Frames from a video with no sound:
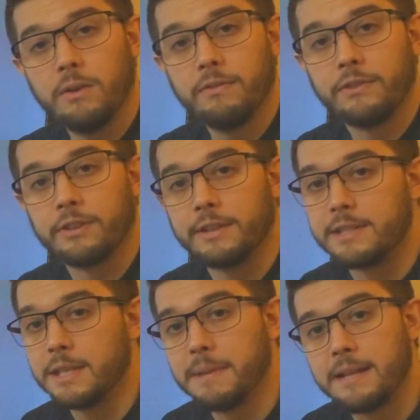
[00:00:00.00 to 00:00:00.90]
for the
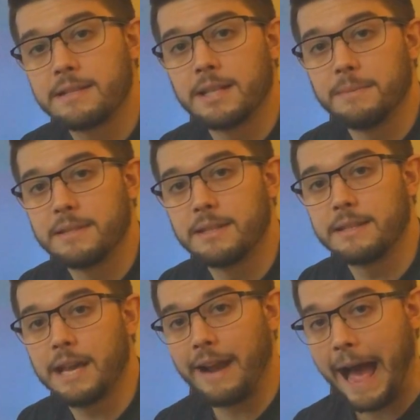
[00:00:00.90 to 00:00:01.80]
C-Man Cinema Sit
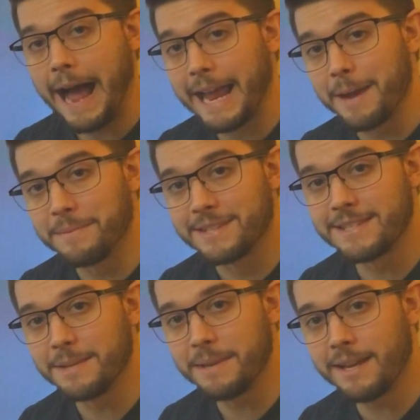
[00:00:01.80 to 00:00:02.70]
Down, I am the
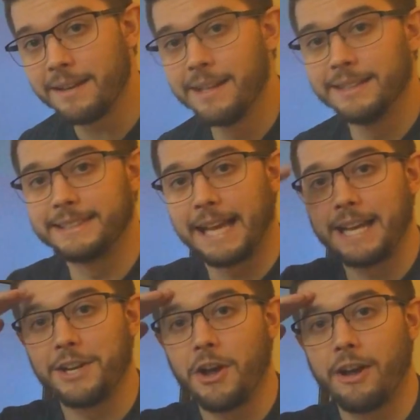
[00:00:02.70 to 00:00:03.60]
C-Man,
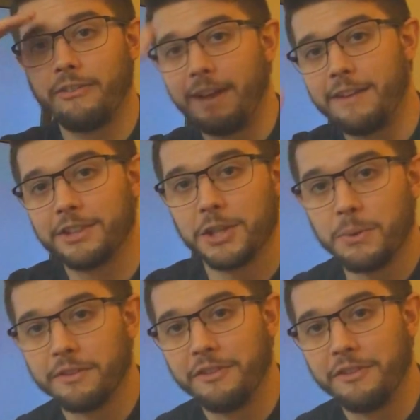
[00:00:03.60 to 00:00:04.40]
signing off. Have a good one,